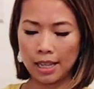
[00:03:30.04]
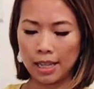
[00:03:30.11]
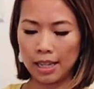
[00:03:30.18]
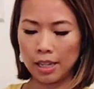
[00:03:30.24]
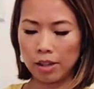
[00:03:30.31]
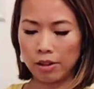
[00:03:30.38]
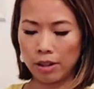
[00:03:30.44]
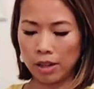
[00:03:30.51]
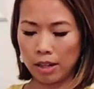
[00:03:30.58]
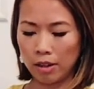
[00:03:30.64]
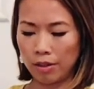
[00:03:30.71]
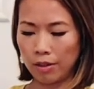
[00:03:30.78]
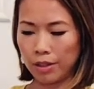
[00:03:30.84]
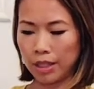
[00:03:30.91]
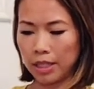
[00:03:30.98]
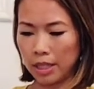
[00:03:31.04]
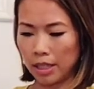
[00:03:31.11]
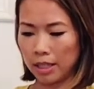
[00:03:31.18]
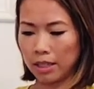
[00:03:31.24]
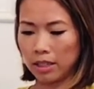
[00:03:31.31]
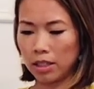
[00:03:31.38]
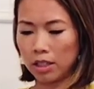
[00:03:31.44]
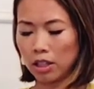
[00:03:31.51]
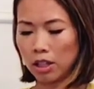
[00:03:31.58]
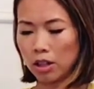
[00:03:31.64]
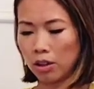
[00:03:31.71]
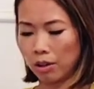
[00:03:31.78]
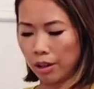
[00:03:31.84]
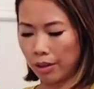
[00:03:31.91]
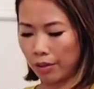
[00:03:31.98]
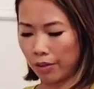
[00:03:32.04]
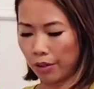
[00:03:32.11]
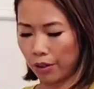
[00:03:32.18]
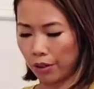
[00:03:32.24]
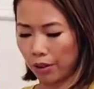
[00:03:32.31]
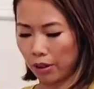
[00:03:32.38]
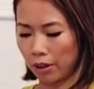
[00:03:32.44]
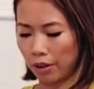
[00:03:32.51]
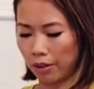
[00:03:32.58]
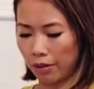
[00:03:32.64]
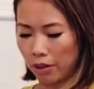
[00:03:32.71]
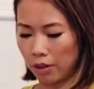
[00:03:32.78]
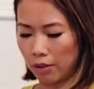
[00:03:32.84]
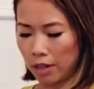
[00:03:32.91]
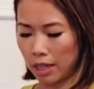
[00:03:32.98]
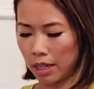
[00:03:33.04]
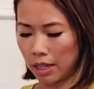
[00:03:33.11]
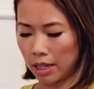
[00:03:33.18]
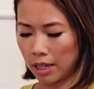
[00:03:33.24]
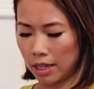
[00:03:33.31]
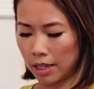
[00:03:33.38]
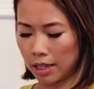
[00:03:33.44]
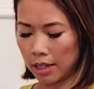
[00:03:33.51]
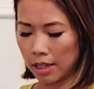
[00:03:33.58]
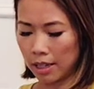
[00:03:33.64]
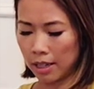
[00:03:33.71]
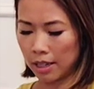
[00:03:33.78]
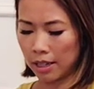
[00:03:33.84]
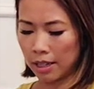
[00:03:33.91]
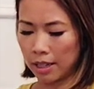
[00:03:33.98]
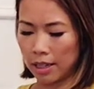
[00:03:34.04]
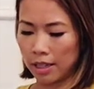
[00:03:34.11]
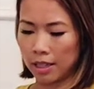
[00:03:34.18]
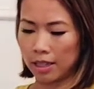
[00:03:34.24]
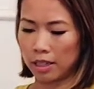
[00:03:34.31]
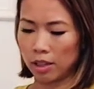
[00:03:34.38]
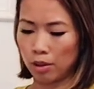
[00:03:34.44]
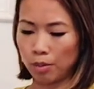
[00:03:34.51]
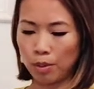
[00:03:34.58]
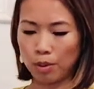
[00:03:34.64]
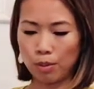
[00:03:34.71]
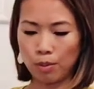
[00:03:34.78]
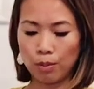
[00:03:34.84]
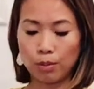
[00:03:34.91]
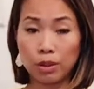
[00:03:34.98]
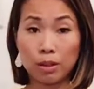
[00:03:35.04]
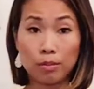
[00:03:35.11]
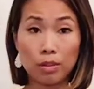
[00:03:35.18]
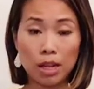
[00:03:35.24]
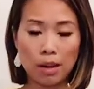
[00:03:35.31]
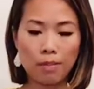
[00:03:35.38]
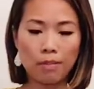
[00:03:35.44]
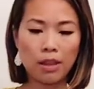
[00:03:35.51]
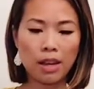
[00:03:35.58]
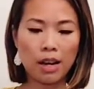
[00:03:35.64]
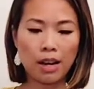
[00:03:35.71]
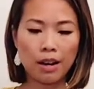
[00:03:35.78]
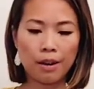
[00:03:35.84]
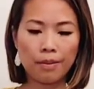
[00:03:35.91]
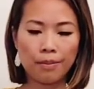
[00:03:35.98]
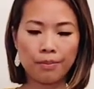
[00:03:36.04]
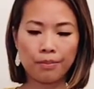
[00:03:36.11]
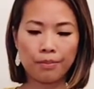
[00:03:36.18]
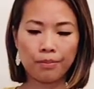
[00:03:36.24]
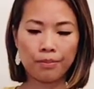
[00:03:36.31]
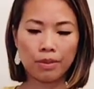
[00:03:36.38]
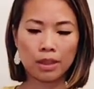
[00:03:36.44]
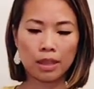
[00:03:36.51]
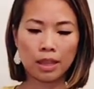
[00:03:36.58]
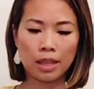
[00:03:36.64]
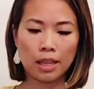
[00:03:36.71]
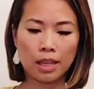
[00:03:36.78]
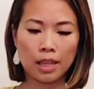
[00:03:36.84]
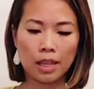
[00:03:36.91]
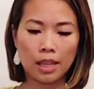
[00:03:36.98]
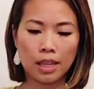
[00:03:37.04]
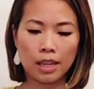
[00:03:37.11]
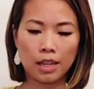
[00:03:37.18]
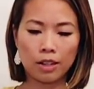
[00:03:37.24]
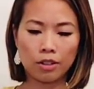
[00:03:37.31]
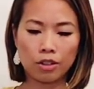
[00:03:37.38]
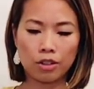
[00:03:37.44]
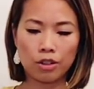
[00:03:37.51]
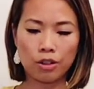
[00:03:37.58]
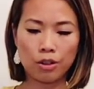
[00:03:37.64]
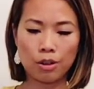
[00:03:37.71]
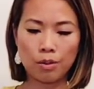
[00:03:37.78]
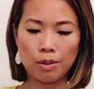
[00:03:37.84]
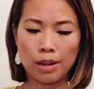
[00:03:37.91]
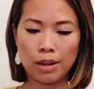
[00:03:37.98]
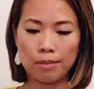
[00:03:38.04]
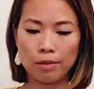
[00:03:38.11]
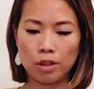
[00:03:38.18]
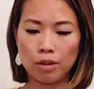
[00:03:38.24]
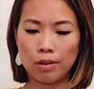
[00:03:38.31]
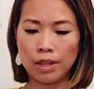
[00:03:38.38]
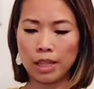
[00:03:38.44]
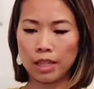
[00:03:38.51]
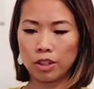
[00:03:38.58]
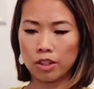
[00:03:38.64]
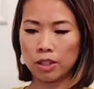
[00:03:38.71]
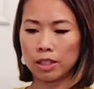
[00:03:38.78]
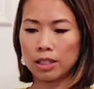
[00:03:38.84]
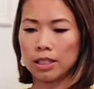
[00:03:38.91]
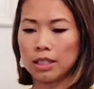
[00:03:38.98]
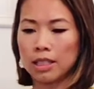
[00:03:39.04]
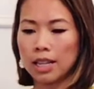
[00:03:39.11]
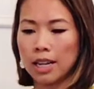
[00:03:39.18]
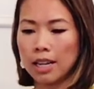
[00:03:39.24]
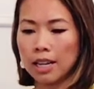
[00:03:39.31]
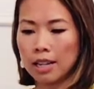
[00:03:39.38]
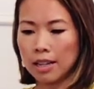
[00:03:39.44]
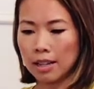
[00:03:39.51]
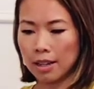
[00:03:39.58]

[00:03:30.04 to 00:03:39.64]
And you can always secure it further if you need. I'll put some tape there. I'll show you what I'm doing in just a second.